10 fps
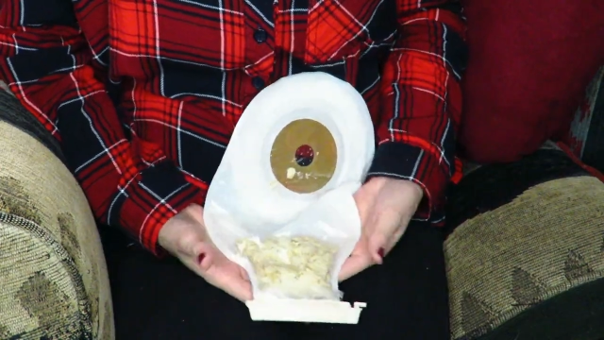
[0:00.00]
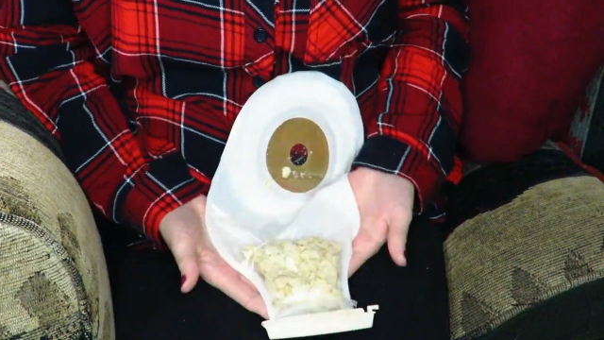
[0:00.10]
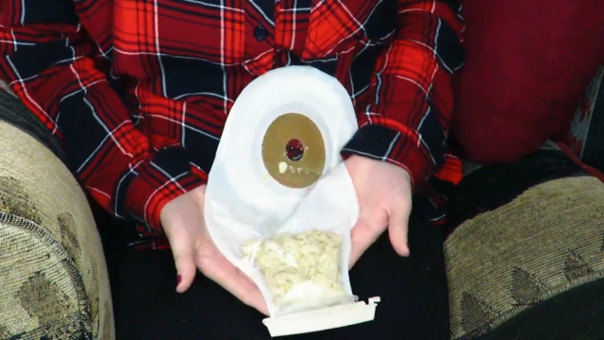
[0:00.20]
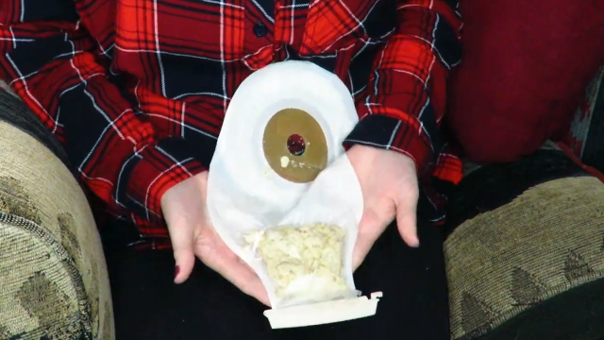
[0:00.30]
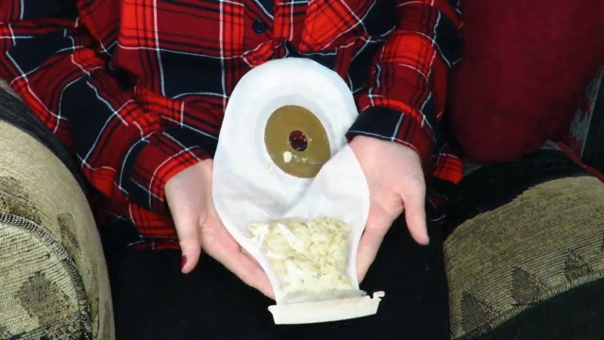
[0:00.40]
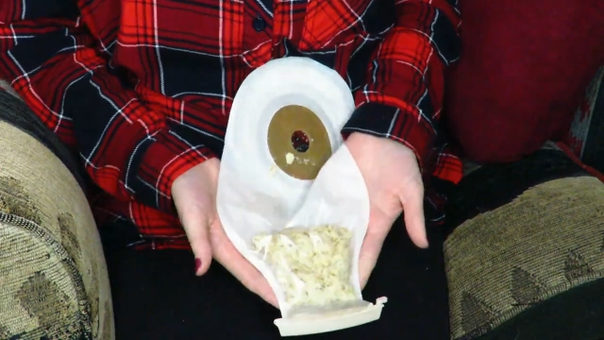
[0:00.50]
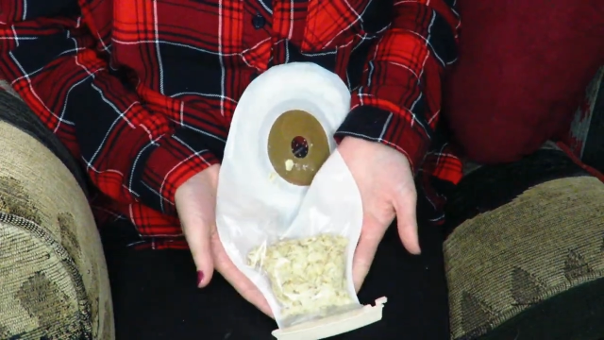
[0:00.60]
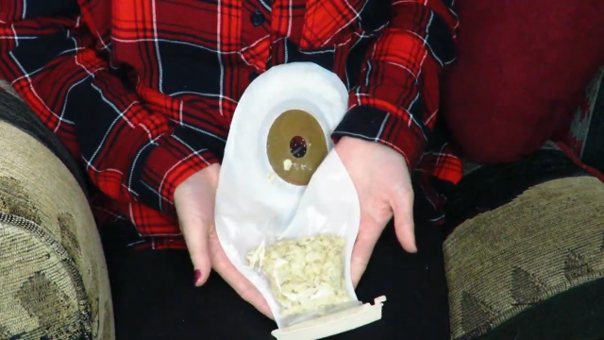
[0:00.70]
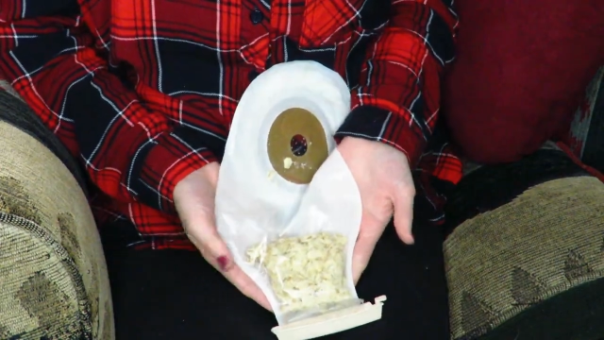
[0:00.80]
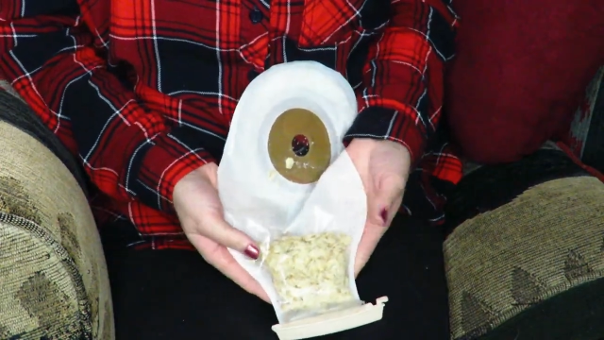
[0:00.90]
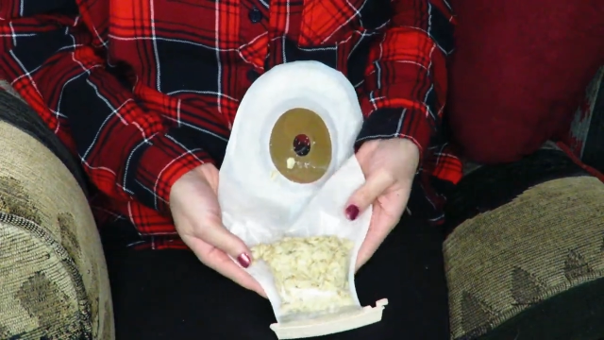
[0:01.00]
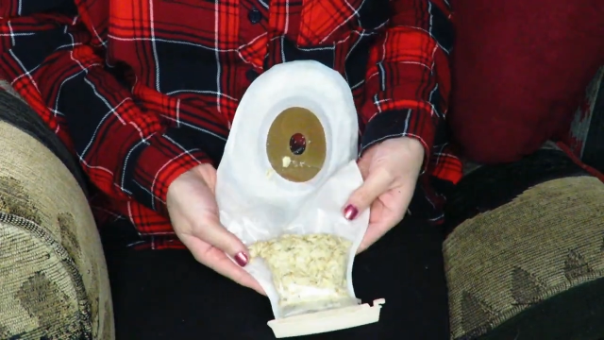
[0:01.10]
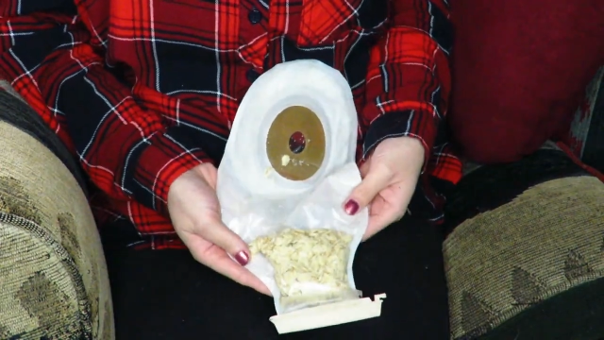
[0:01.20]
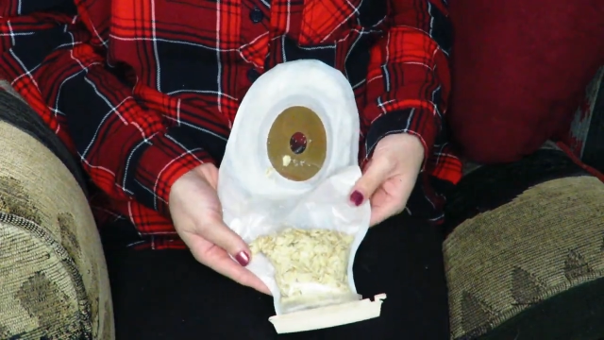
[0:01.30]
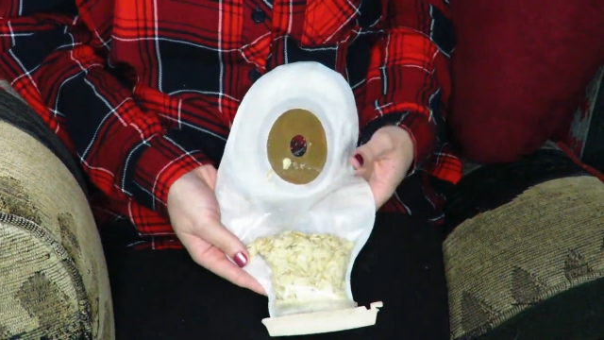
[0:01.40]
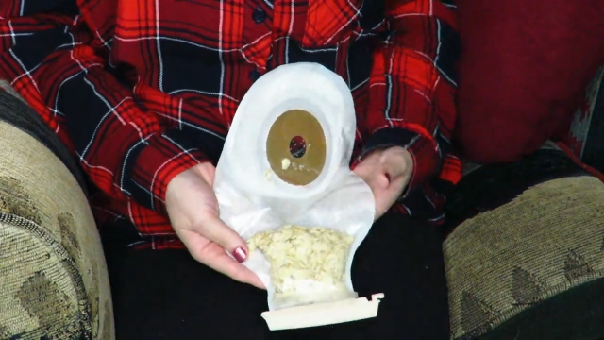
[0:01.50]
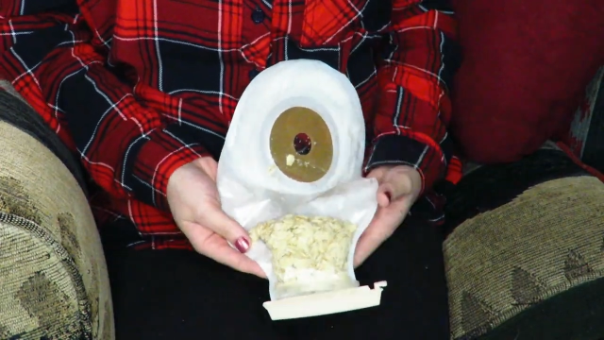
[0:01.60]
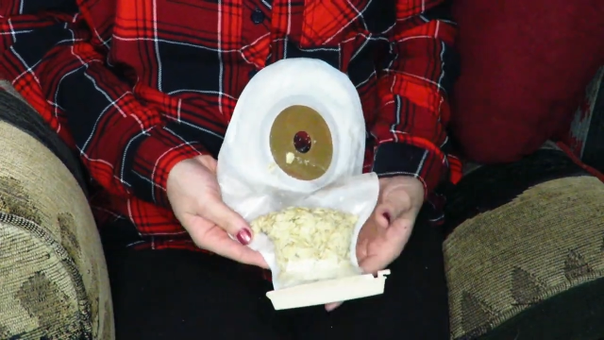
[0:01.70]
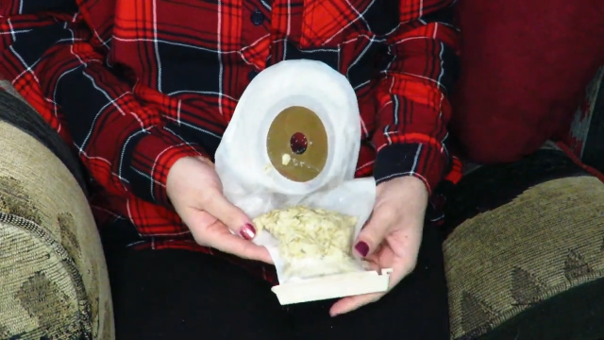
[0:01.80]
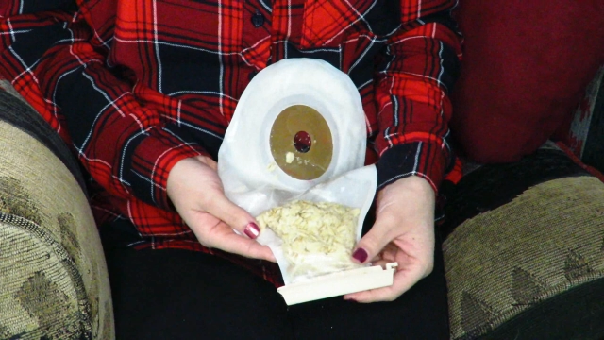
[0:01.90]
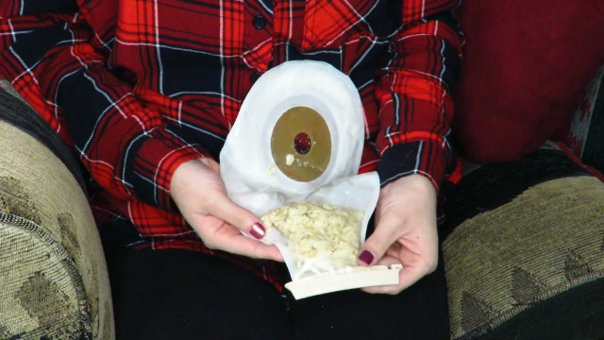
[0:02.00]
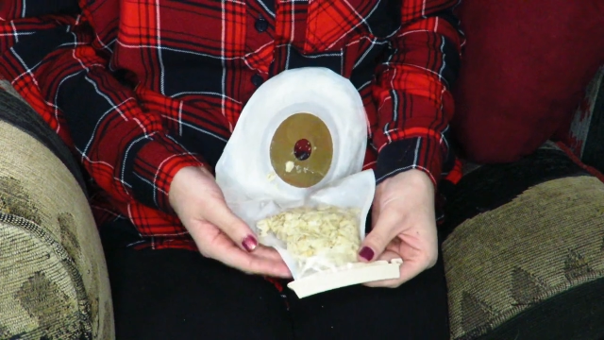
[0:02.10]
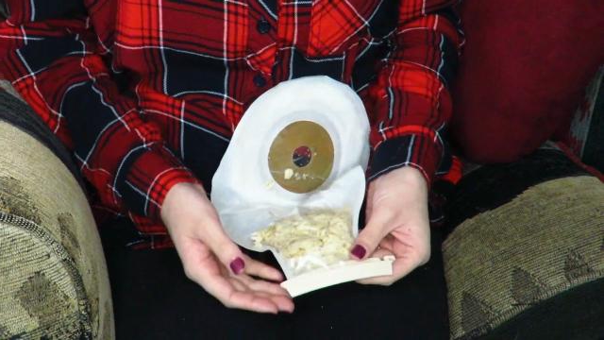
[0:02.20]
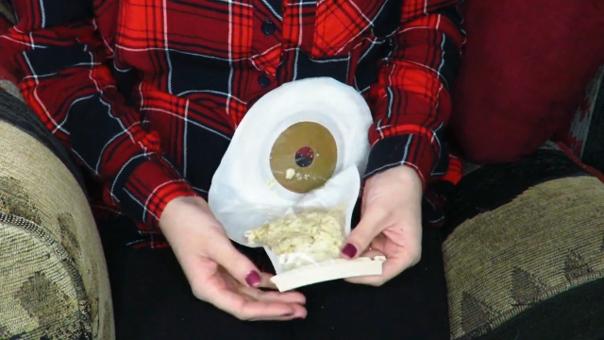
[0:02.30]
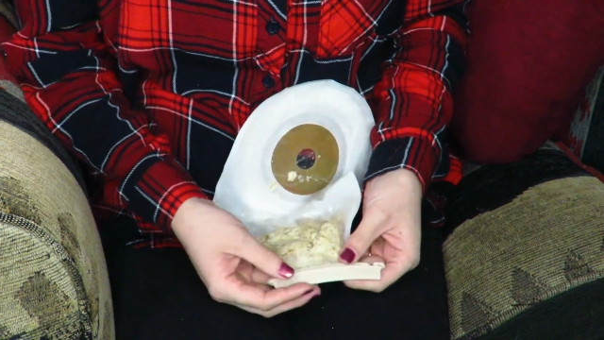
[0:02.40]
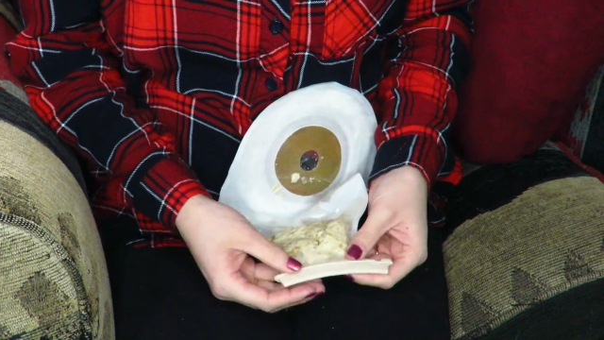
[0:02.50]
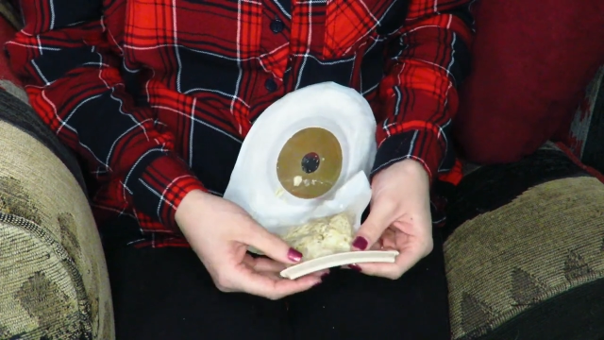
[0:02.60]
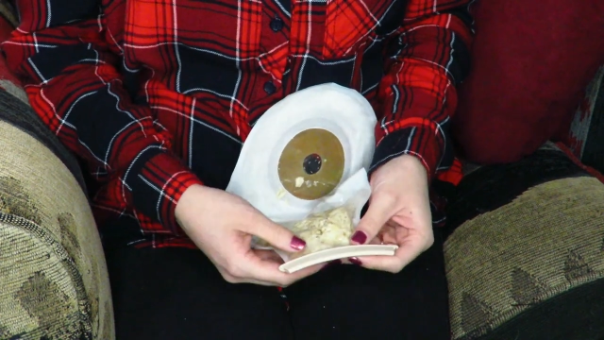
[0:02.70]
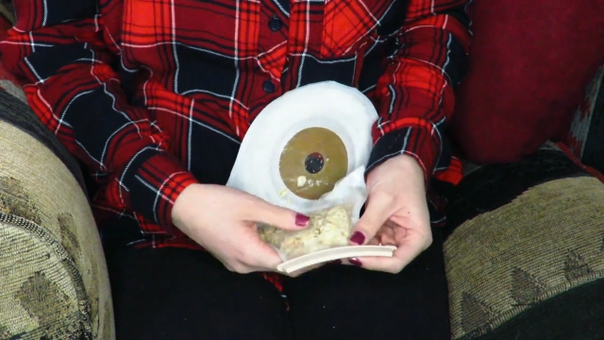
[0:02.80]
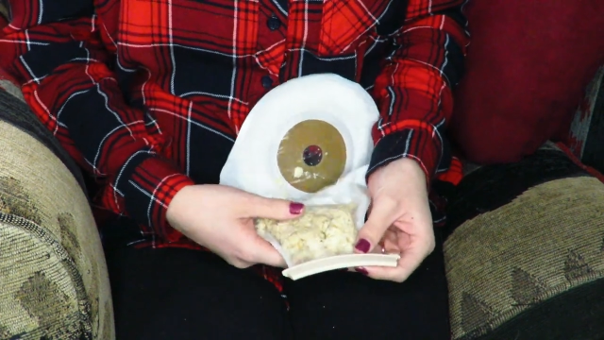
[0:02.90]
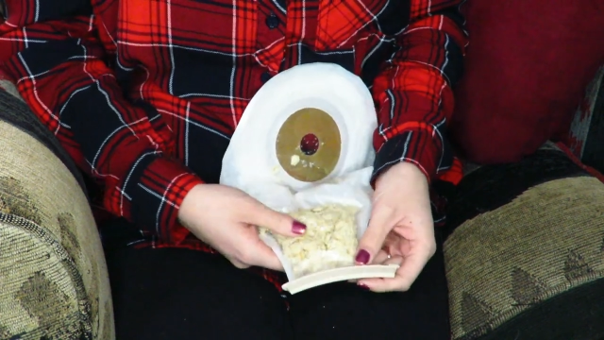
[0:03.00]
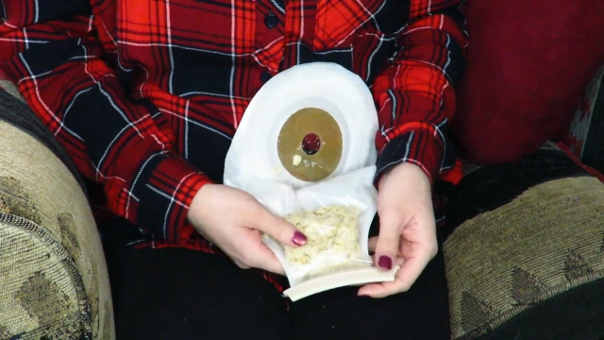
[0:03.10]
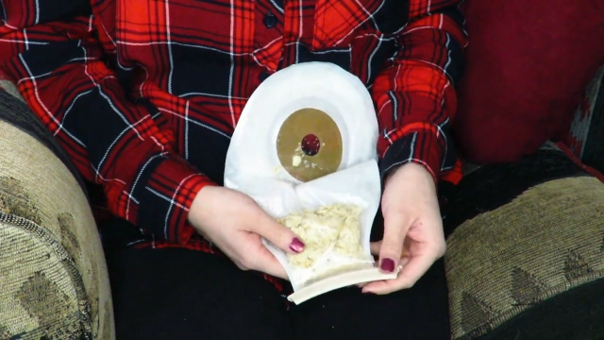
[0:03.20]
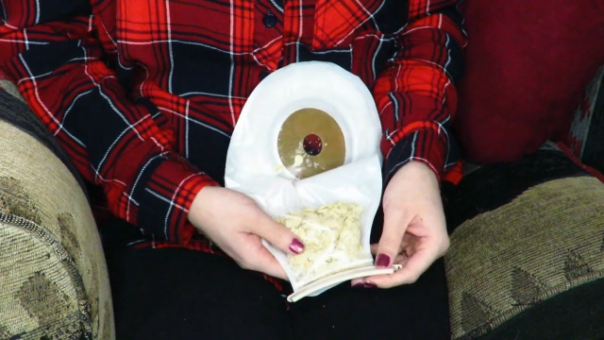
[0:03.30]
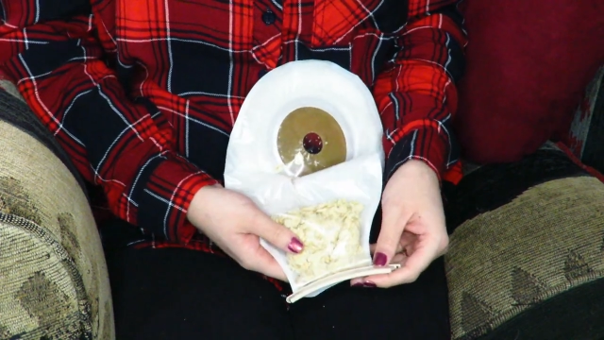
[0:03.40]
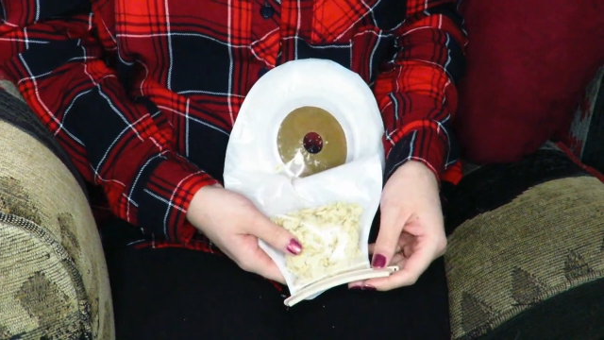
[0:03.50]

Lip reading: [unreadable: no face in view]